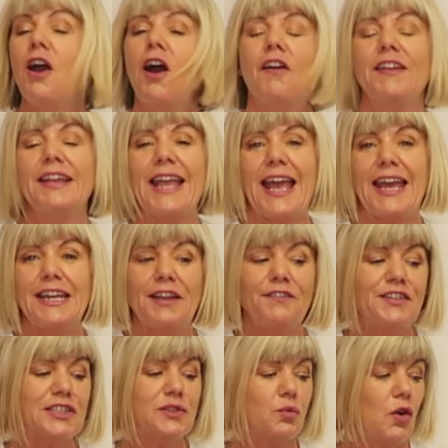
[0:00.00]
or again,
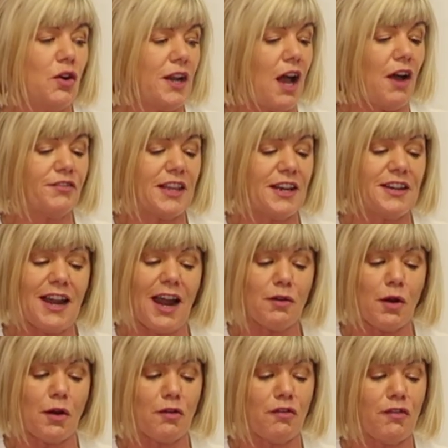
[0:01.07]
if it's one of the
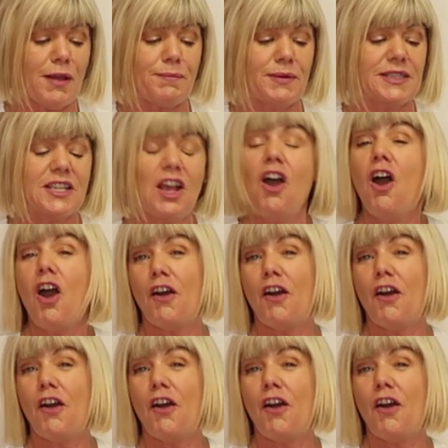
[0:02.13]
narrower ribbons,